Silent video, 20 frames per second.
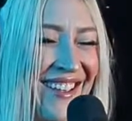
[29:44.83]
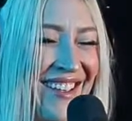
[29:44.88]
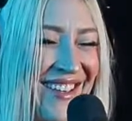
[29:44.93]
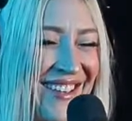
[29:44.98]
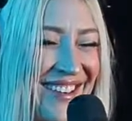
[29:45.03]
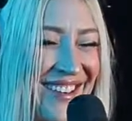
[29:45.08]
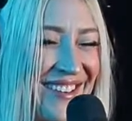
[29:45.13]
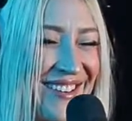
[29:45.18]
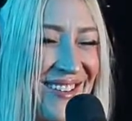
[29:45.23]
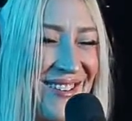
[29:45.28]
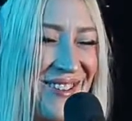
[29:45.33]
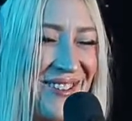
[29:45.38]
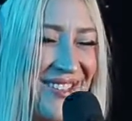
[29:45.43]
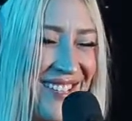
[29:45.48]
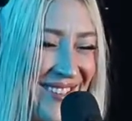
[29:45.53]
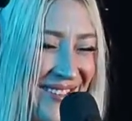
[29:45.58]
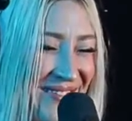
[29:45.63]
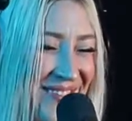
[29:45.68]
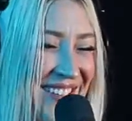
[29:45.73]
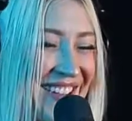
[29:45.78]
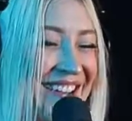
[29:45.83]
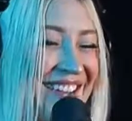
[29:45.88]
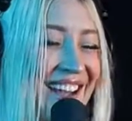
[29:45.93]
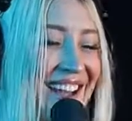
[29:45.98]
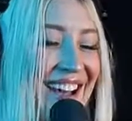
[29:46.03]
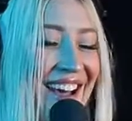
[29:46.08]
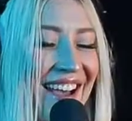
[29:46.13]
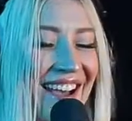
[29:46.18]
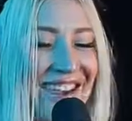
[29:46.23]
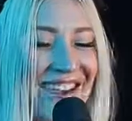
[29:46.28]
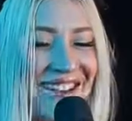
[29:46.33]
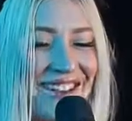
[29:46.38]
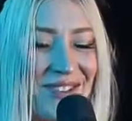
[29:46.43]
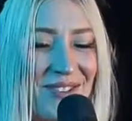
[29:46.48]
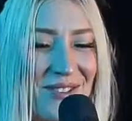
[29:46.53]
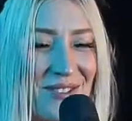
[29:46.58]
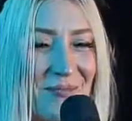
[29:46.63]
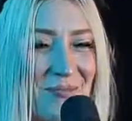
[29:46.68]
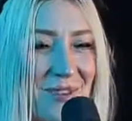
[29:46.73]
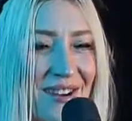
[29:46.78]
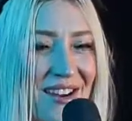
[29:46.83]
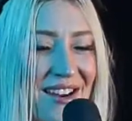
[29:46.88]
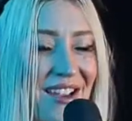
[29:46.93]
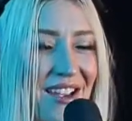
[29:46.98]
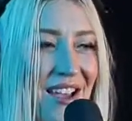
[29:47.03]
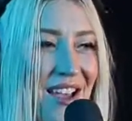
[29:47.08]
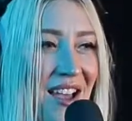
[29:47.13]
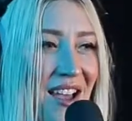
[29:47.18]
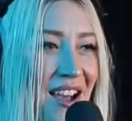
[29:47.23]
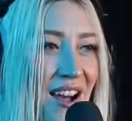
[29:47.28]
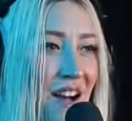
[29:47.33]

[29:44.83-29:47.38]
I could use a break.